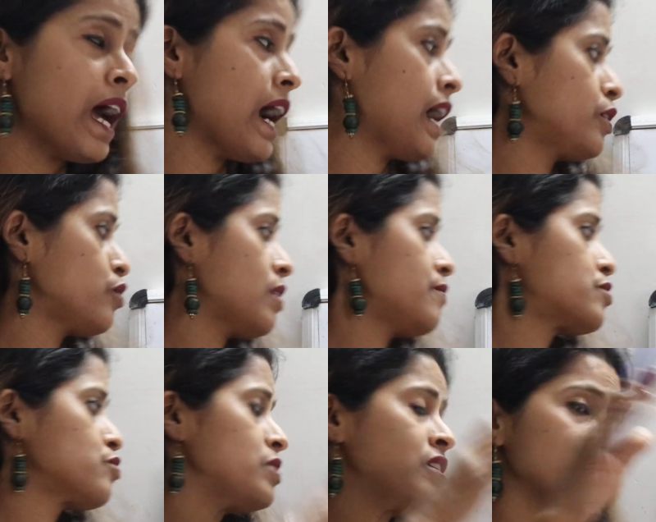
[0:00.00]
and you
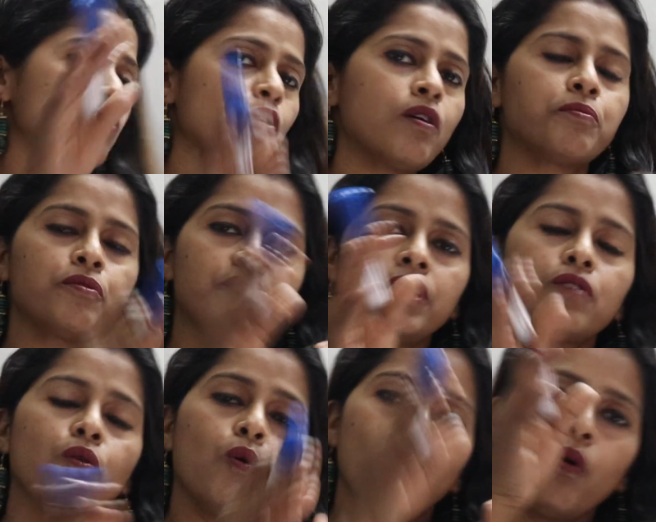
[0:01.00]
have to
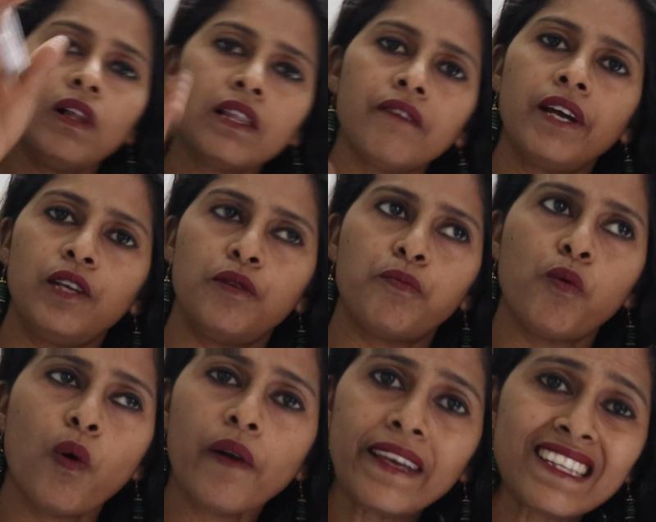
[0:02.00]
incorporate all the valid
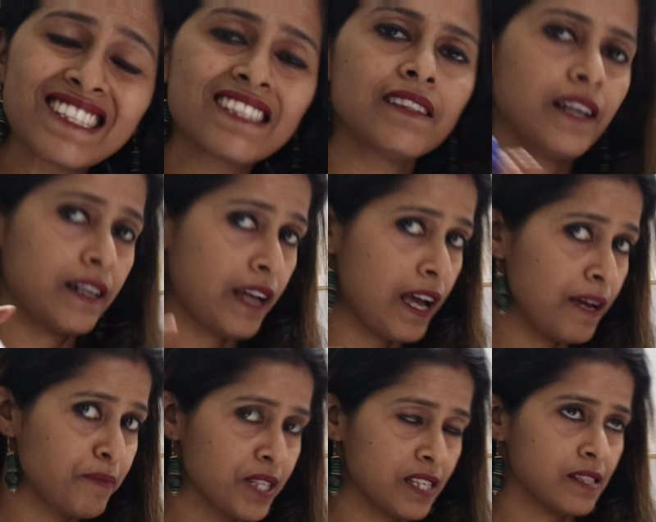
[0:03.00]
points that I
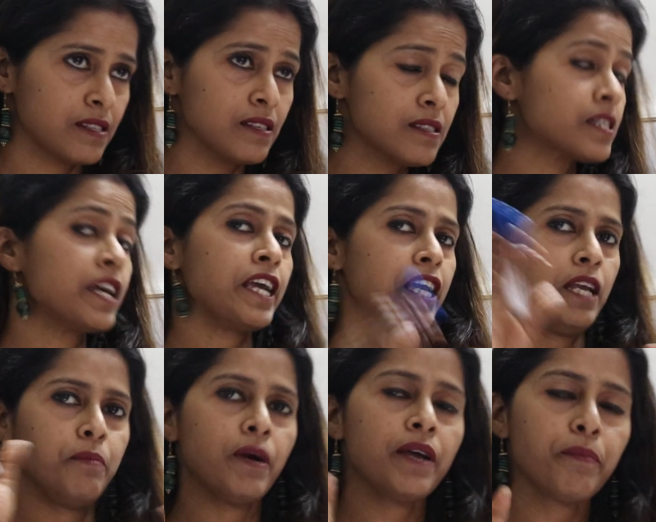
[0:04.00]
have discussed
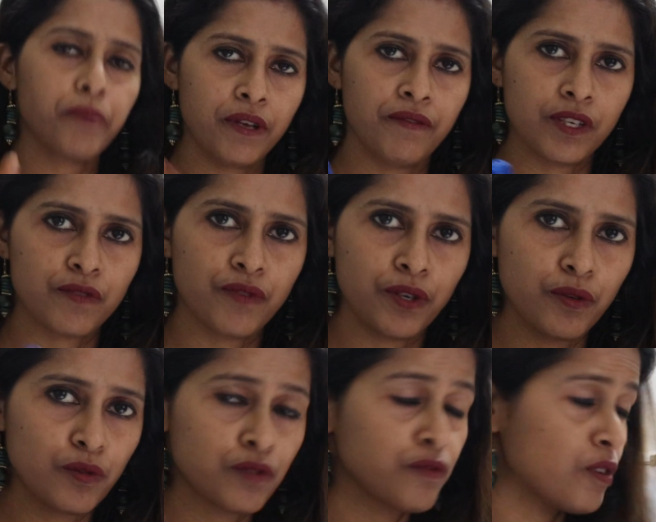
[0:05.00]
in my previous
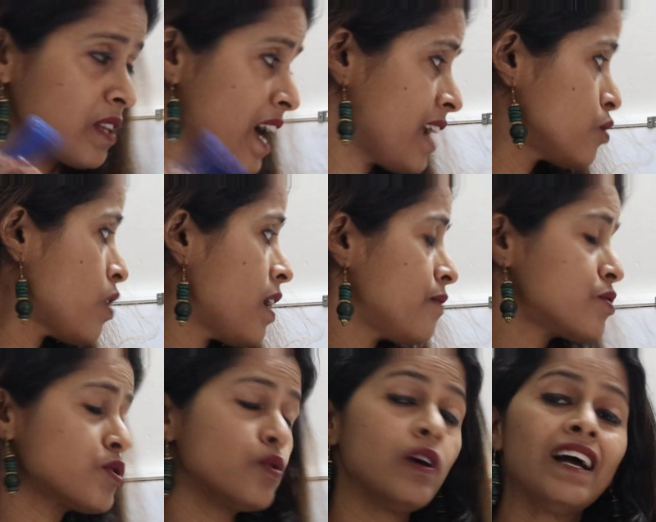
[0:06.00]
videos. For that, you
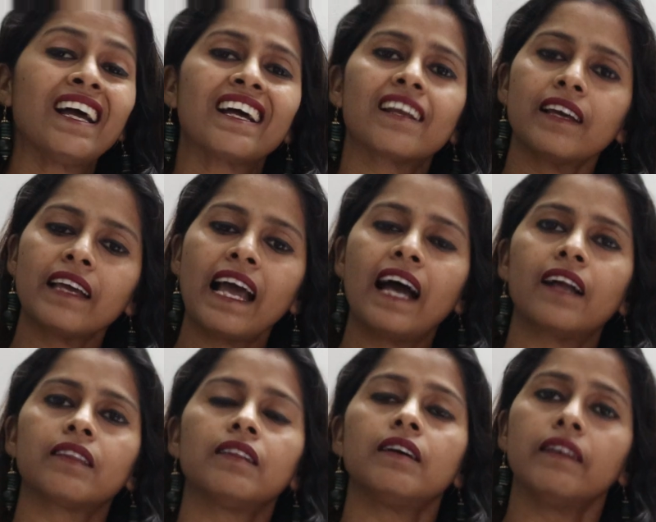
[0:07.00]
have to click
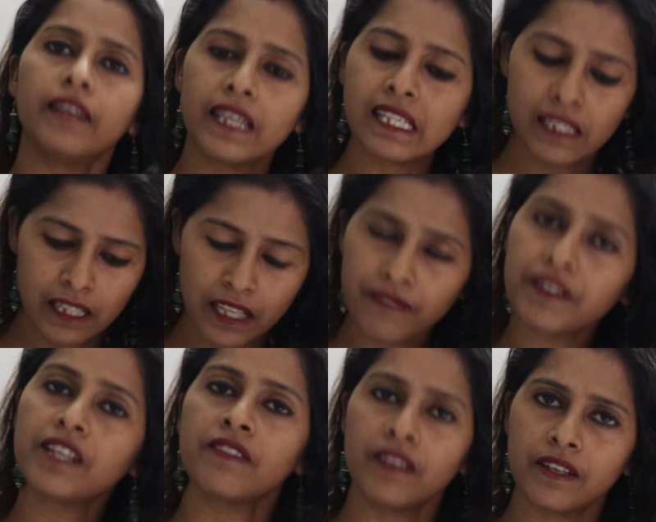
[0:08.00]
at the links
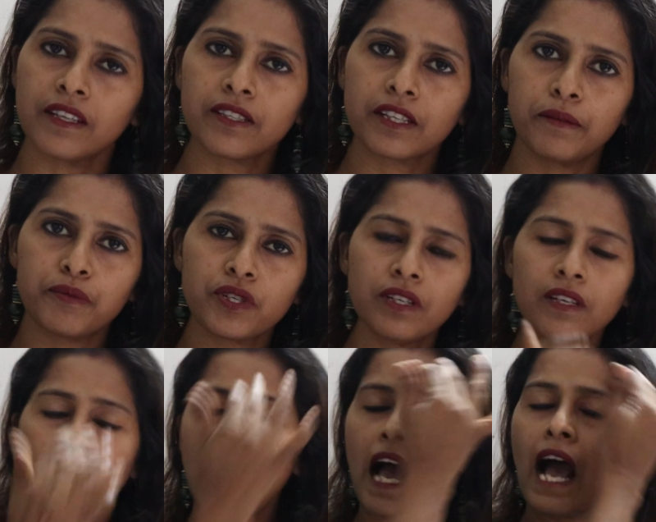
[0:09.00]
given in the
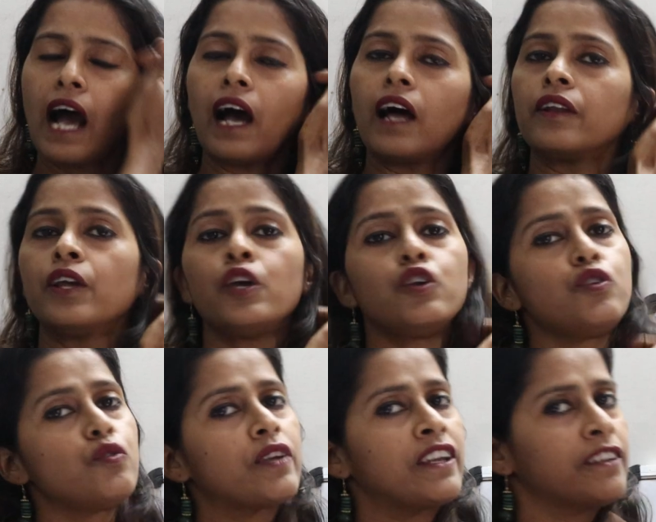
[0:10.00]
description, and
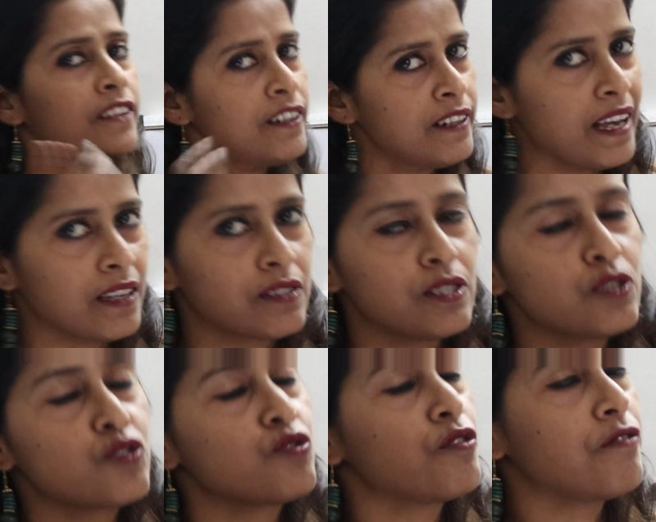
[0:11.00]
you can get
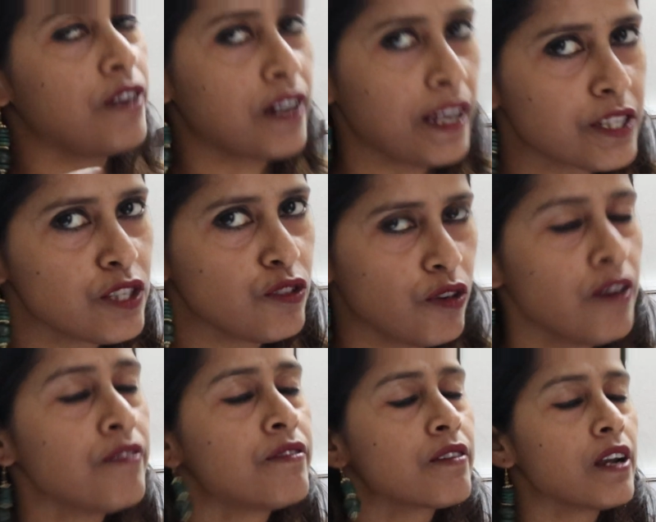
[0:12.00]
access to a variety
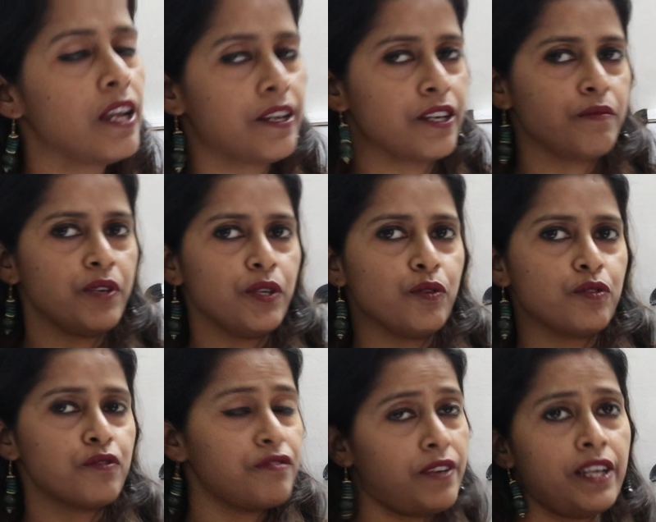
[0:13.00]
of related
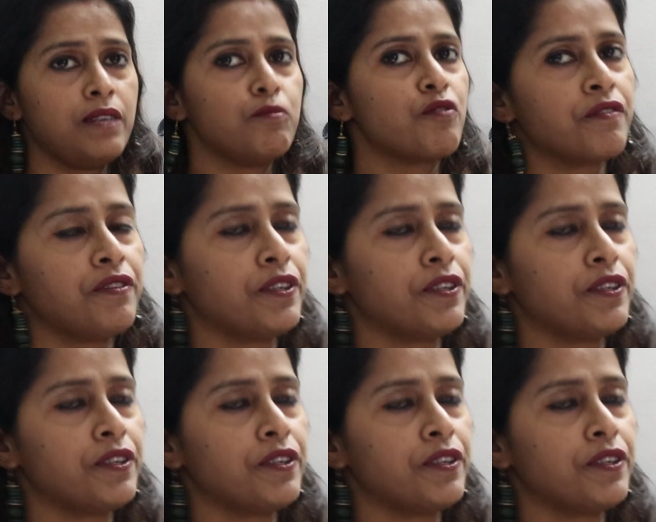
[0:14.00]
videos. Fine, moving